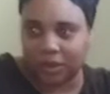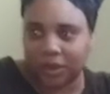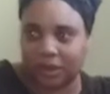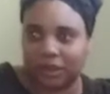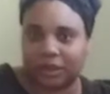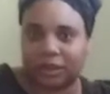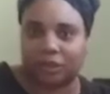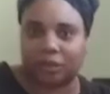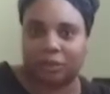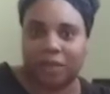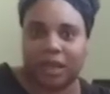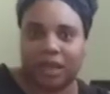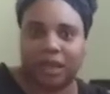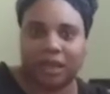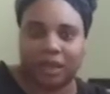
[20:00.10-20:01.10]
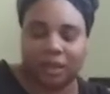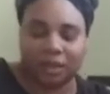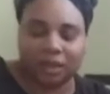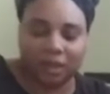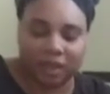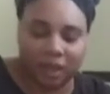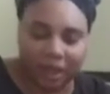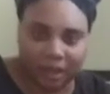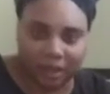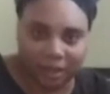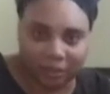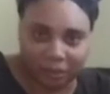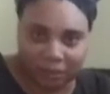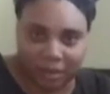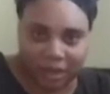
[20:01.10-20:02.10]
leaks don't make it, the
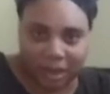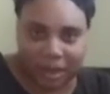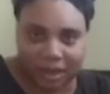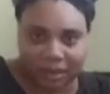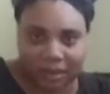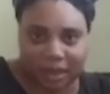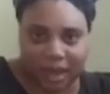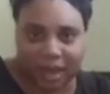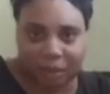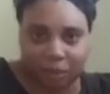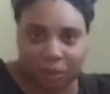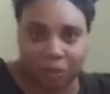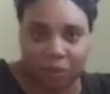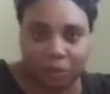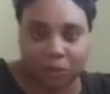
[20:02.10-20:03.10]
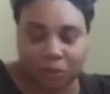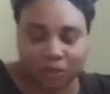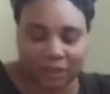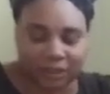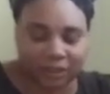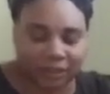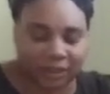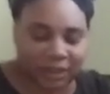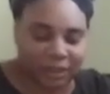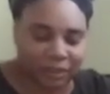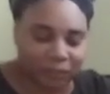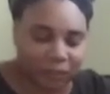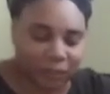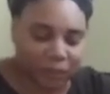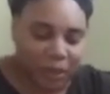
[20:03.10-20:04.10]
next time will be more
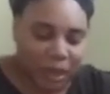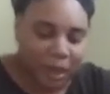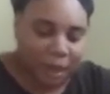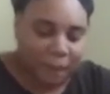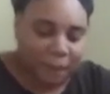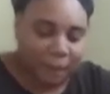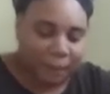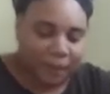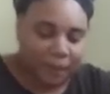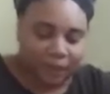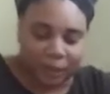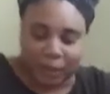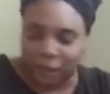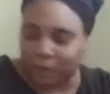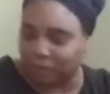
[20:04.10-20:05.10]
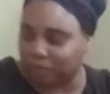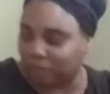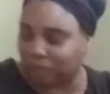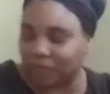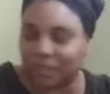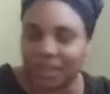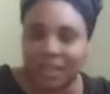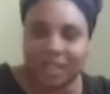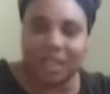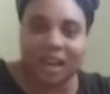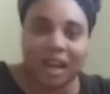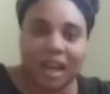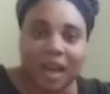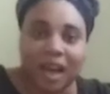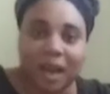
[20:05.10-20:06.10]
successful. But
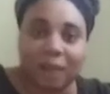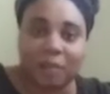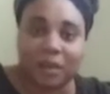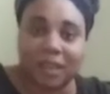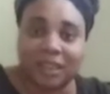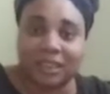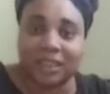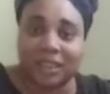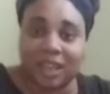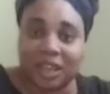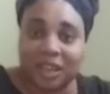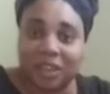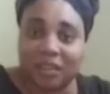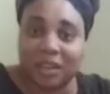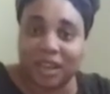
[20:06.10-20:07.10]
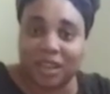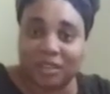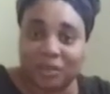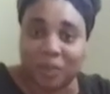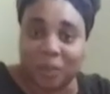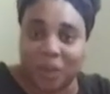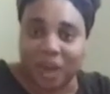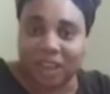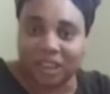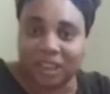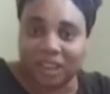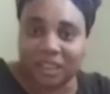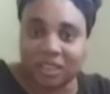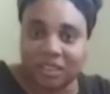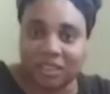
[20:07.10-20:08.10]
I would like to thank you guys for
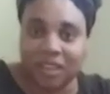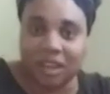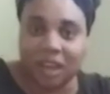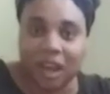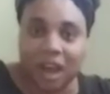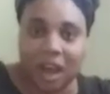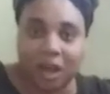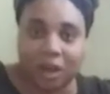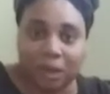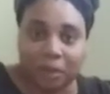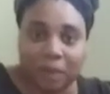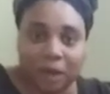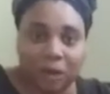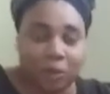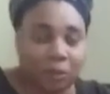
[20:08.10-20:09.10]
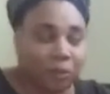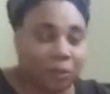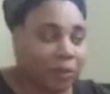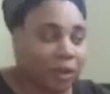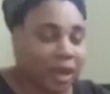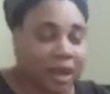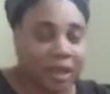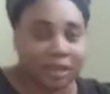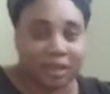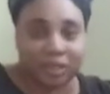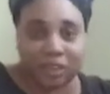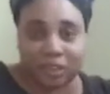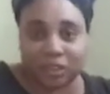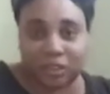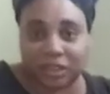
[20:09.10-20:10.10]
watching. I hope you guys
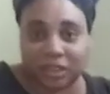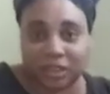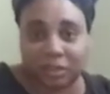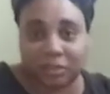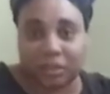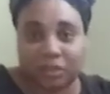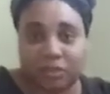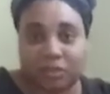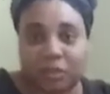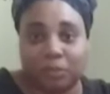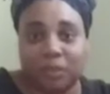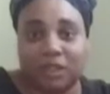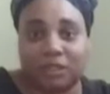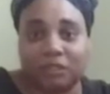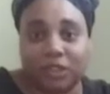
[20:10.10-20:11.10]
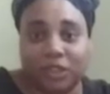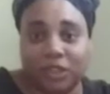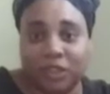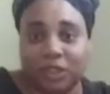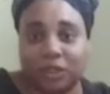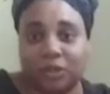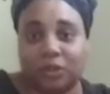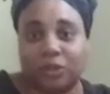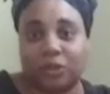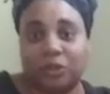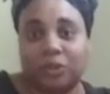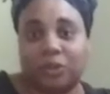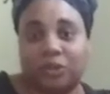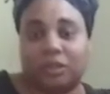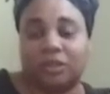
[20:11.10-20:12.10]
learned something from this video,
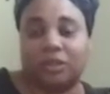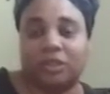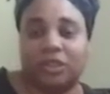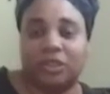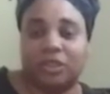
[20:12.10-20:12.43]
or